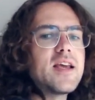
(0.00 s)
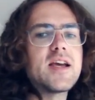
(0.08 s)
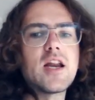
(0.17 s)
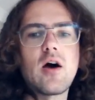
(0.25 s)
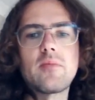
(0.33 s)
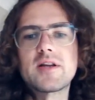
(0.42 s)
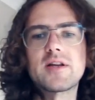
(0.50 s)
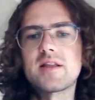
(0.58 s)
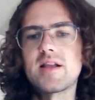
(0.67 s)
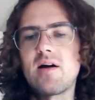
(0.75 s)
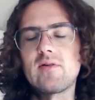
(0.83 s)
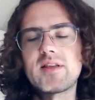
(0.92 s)
kilometers an
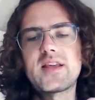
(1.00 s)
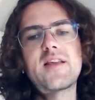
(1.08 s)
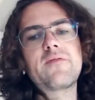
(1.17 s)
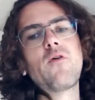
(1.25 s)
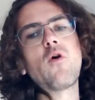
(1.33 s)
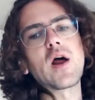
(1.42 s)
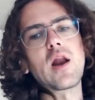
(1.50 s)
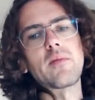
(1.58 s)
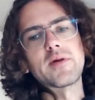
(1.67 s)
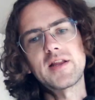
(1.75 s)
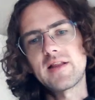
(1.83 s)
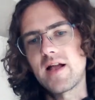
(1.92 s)
hour, 64
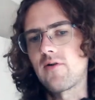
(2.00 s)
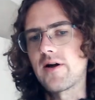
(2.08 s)
kilometers an hour,